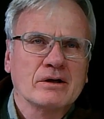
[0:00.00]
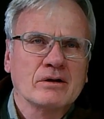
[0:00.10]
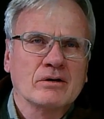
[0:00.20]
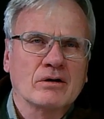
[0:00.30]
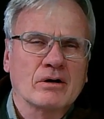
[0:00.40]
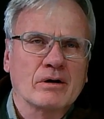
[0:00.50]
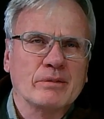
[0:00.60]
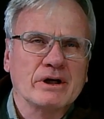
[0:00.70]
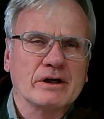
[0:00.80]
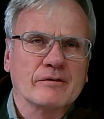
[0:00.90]
are
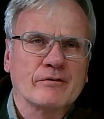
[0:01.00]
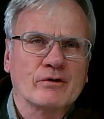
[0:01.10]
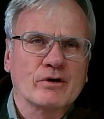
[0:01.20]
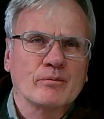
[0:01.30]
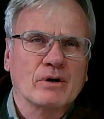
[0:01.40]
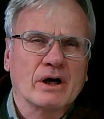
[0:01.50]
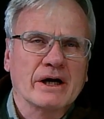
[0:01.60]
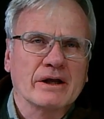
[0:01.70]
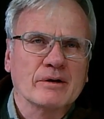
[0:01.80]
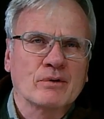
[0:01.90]
being inferred by
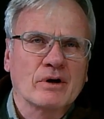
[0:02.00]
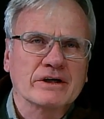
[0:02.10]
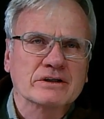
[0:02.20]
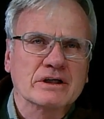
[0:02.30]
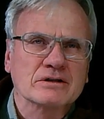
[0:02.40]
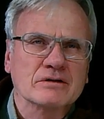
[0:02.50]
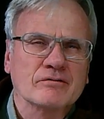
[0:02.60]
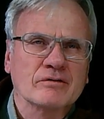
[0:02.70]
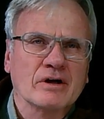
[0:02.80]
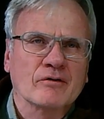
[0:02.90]
the process of
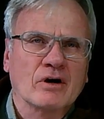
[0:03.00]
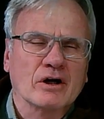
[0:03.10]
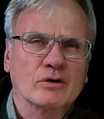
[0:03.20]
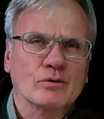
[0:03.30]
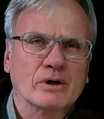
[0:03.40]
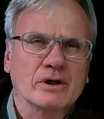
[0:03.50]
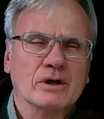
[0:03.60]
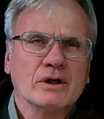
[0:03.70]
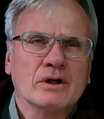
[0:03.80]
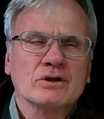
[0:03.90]
contouring.
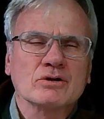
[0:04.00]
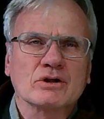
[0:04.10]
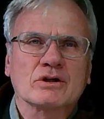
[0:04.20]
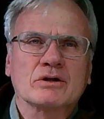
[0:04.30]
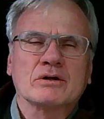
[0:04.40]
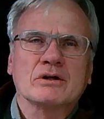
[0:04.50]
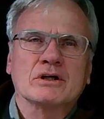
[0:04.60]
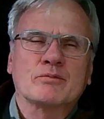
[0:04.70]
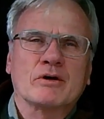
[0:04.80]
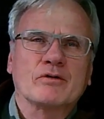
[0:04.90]
So it's
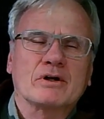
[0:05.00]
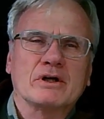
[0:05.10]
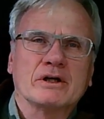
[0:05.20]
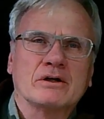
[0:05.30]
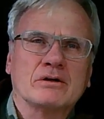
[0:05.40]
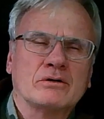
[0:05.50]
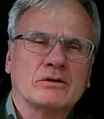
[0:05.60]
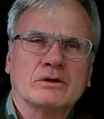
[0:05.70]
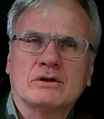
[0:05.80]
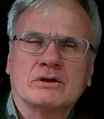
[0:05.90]
perfectly
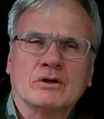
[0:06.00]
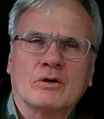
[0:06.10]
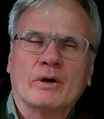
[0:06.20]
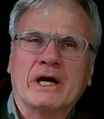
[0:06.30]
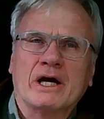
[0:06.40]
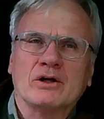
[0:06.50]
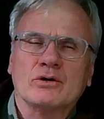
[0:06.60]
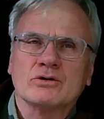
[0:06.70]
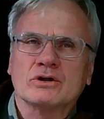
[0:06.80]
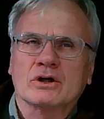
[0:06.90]
good to go ahead and
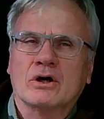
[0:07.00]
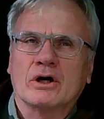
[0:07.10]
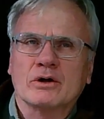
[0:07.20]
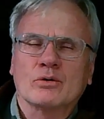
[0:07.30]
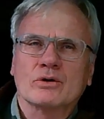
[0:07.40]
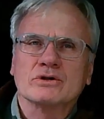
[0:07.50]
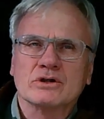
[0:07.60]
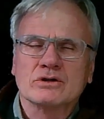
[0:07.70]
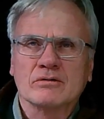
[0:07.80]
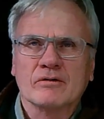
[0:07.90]
use the contours
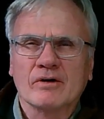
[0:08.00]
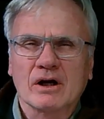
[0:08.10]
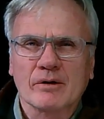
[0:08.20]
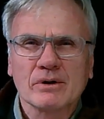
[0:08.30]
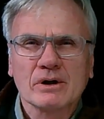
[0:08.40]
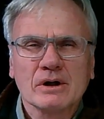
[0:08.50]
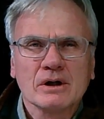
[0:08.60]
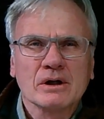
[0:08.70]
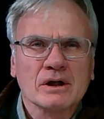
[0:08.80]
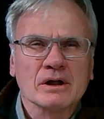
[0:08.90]
that you develop
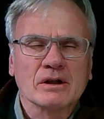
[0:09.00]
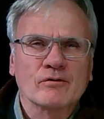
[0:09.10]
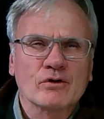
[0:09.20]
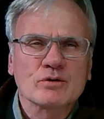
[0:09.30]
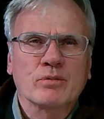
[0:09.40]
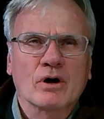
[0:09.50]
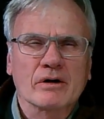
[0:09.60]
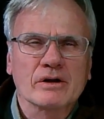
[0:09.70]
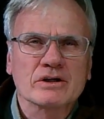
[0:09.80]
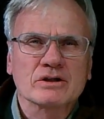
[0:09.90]
in the first part of
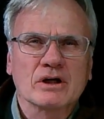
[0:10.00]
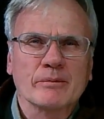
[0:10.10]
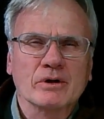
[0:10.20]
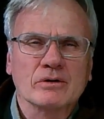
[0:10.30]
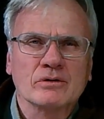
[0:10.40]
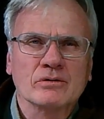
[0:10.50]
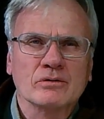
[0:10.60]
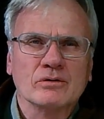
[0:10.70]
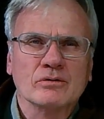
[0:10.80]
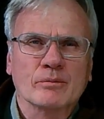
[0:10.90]
the assignment to
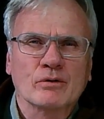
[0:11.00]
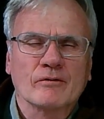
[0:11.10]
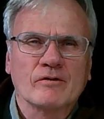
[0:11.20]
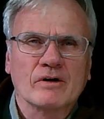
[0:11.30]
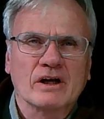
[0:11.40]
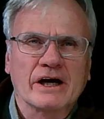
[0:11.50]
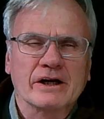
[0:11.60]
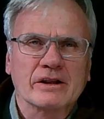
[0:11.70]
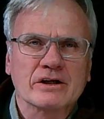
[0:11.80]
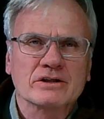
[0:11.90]
do the profile line
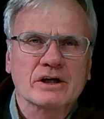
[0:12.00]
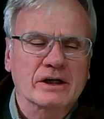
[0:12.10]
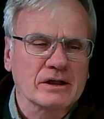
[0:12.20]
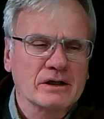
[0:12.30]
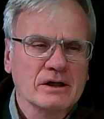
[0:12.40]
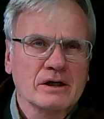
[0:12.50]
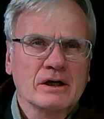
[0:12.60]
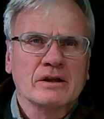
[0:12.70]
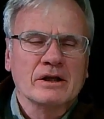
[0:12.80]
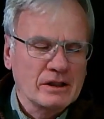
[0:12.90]
in the second.
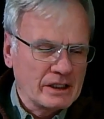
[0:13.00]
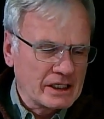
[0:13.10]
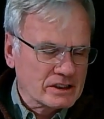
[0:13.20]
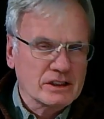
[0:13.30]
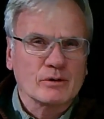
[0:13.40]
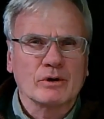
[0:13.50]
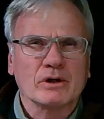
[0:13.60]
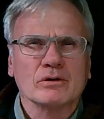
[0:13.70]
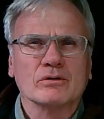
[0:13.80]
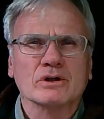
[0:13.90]
Then the next thing we
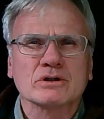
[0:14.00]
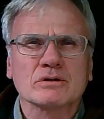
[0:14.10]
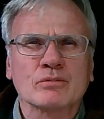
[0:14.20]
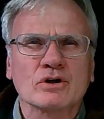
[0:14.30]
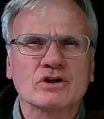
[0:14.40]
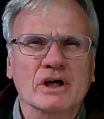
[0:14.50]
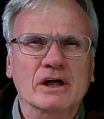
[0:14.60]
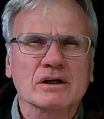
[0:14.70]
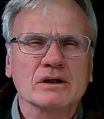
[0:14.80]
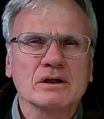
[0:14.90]
do is
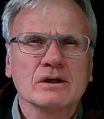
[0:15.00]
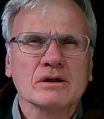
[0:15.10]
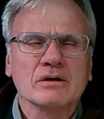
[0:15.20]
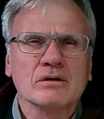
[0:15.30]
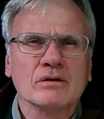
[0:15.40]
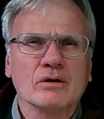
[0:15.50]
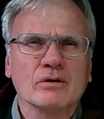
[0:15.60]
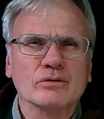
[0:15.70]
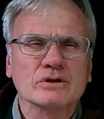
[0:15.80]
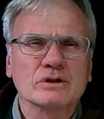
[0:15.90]
project those